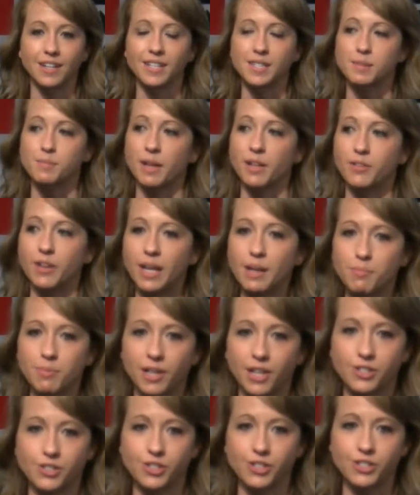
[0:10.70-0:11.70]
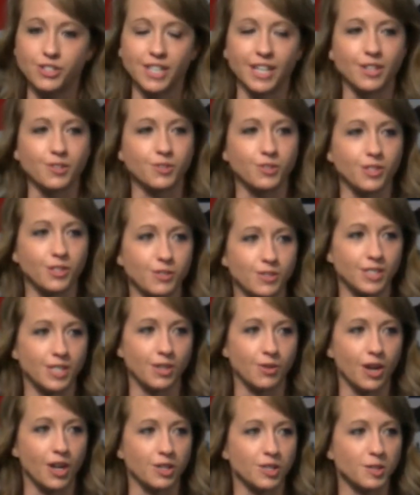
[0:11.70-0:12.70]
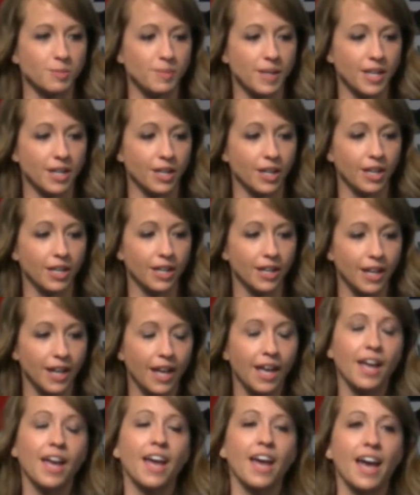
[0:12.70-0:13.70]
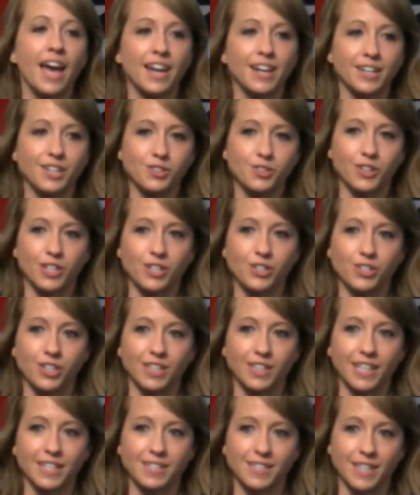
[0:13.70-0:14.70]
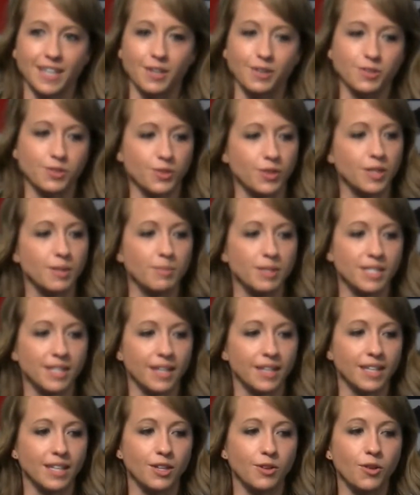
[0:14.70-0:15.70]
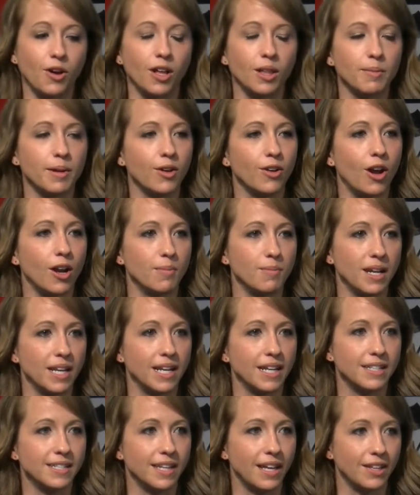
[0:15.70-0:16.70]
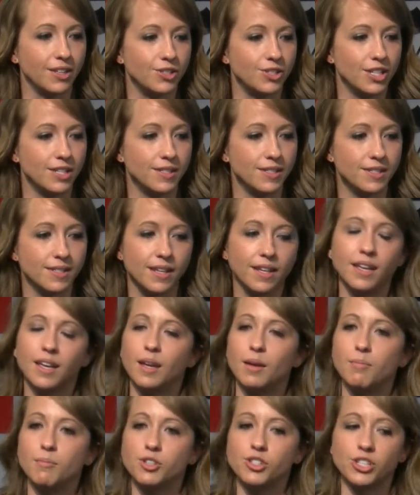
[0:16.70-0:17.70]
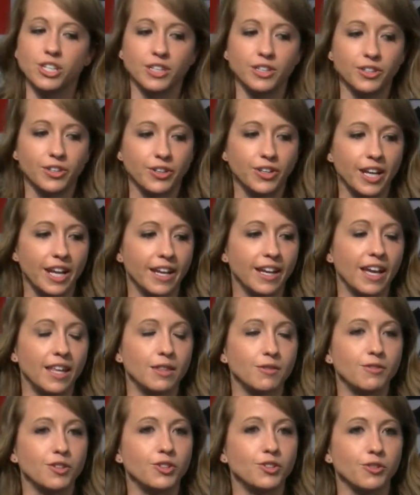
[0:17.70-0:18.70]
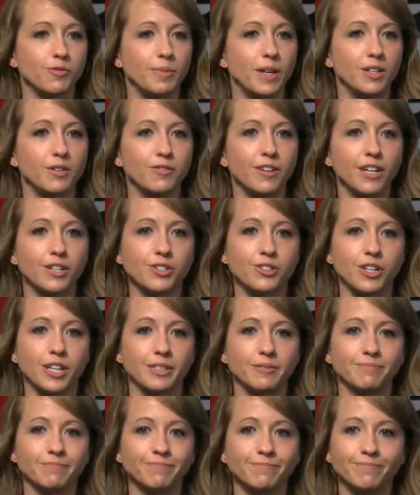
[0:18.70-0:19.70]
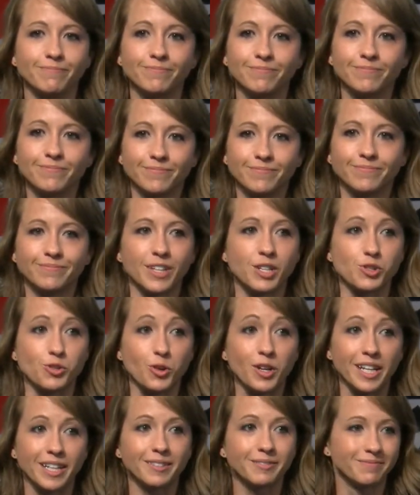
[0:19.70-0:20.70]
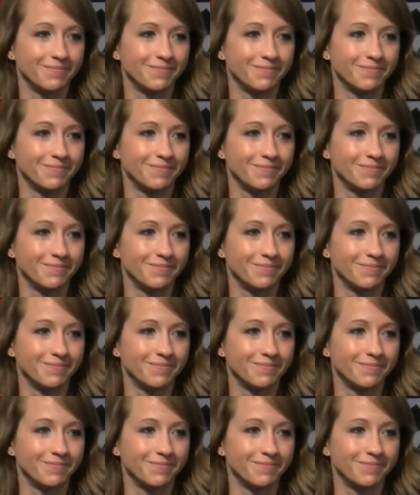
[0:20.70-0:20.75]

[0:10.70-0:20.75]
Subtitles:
it's my great pleasure to introduce to you our speaker, Anna-Katrina Shedletsky, who's going to be telling you all about automating intelligence, machine learning, and the future of manufacturing. Enjoy.